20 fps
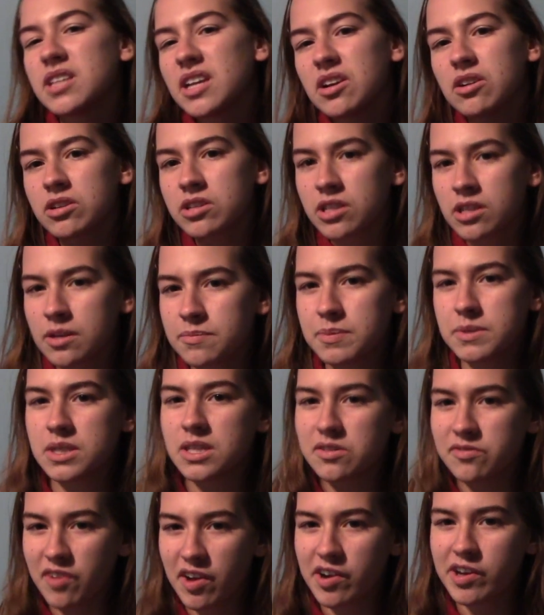Heroes of Olympus
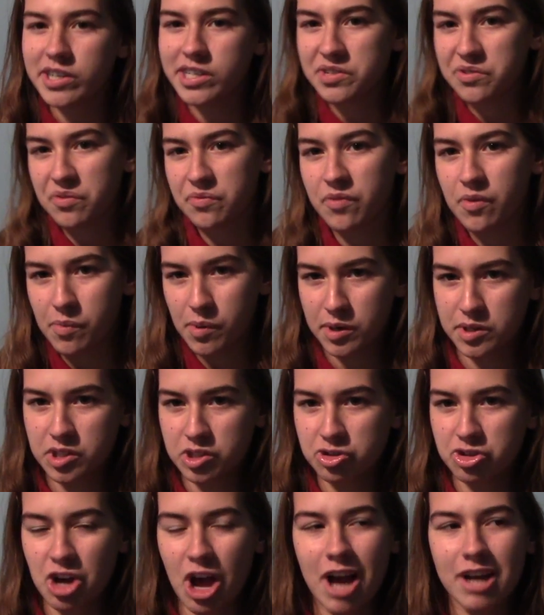is very different from
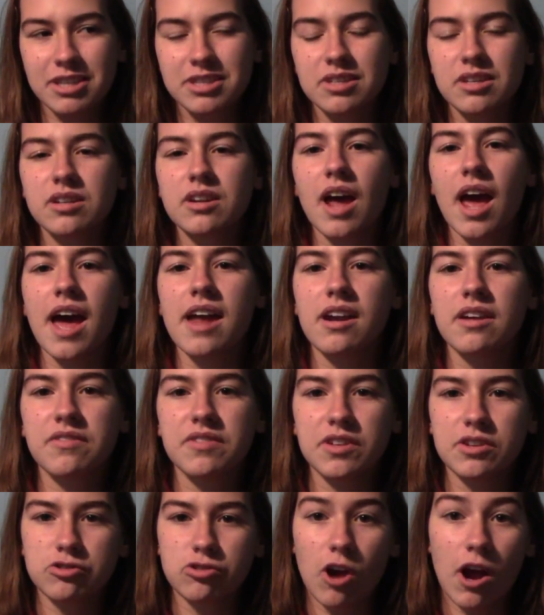Percy Jackson and I
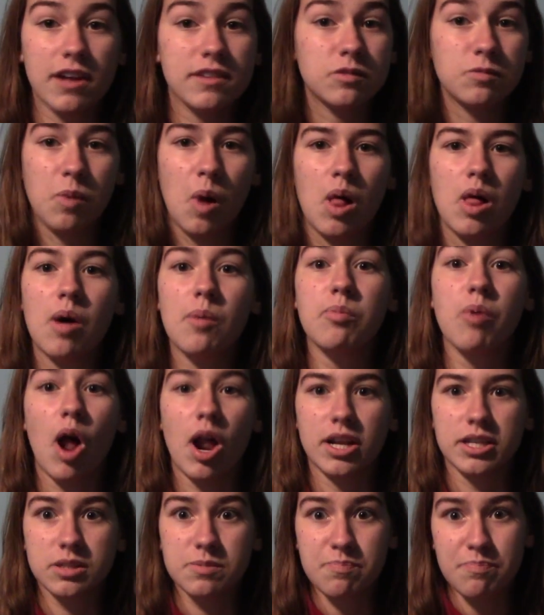feel Trials of Apollo
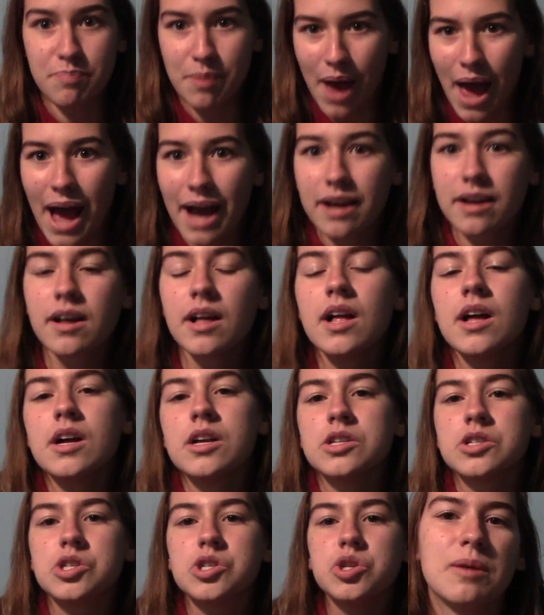brought us back
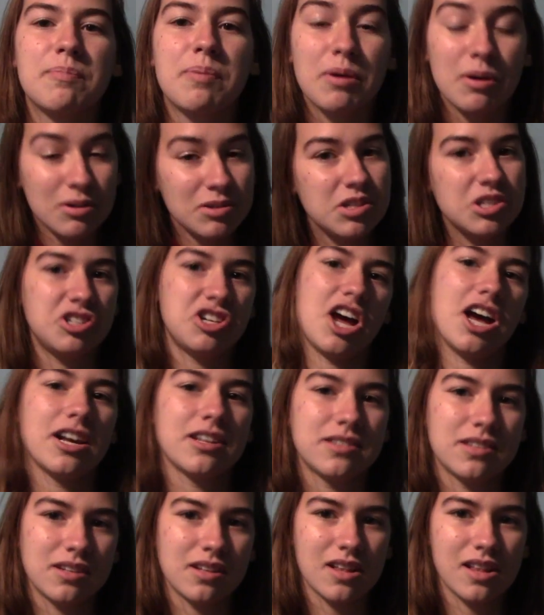to Percy
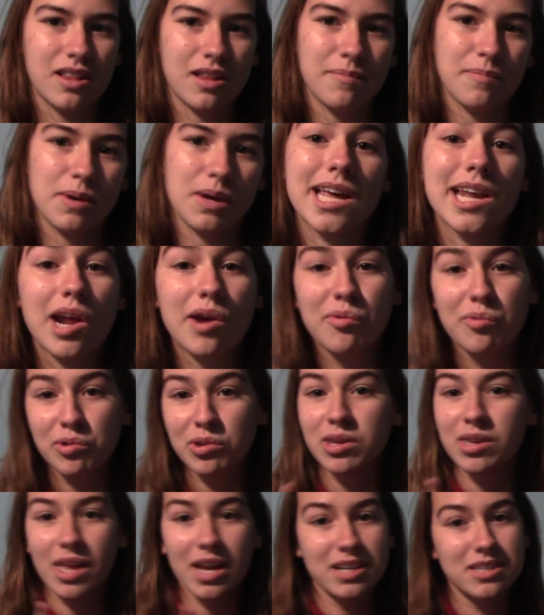Jackson and the Olympian and I
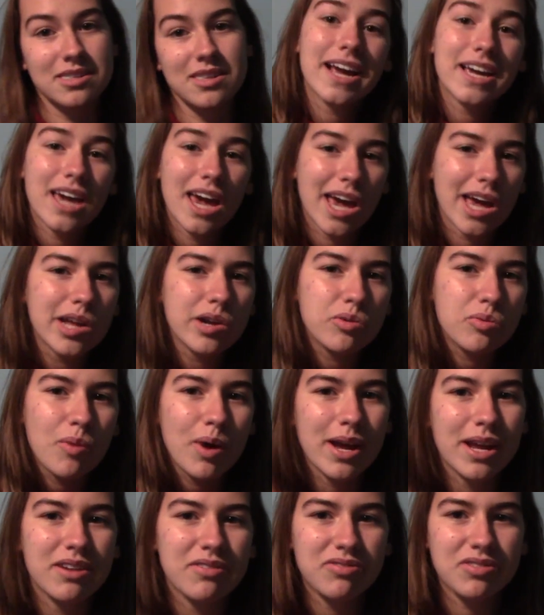really liked that. Can't
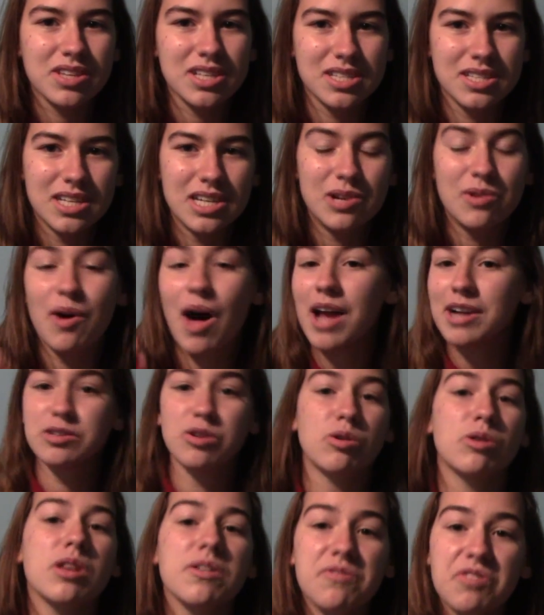wait for the sequel. I
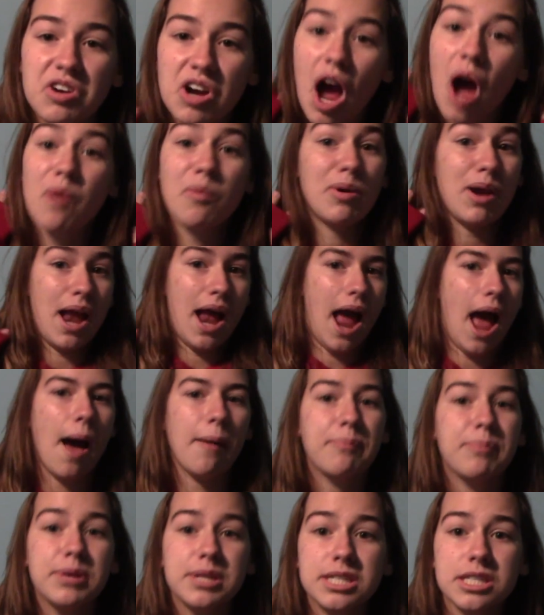totally forgot what
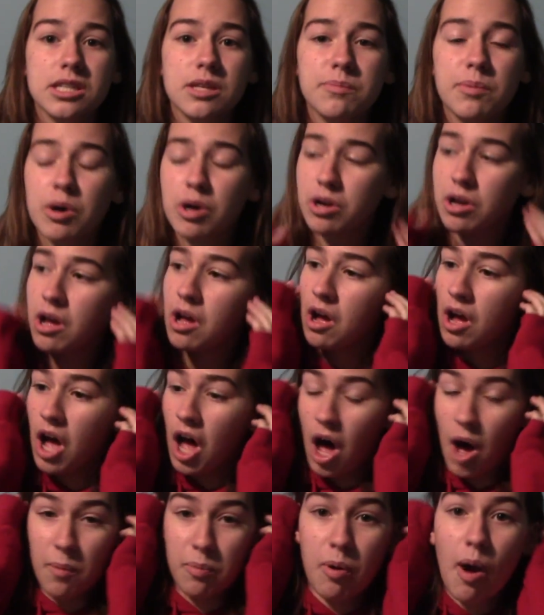happened in the book.
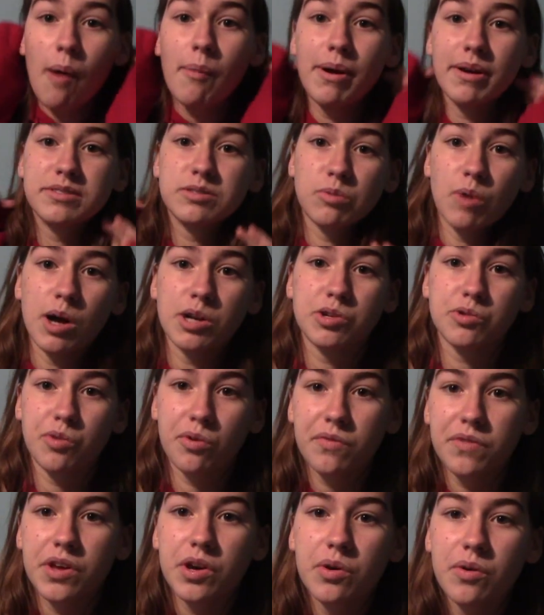I'll probably have to watch a
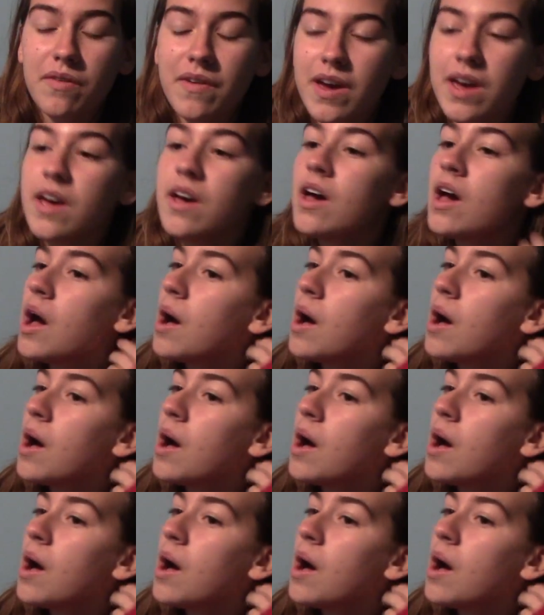review of it